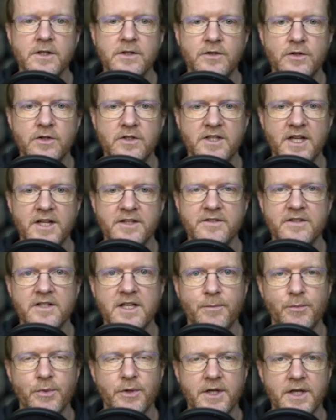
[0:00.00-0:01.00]
to test the
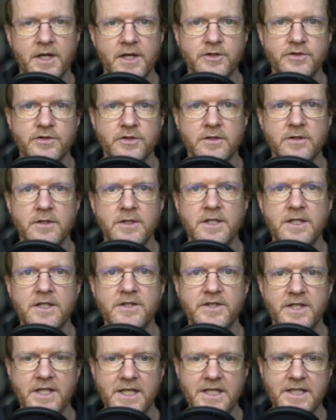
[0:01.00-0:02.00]
application
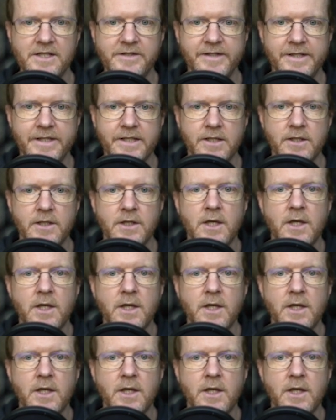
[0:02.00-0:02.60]
is easy.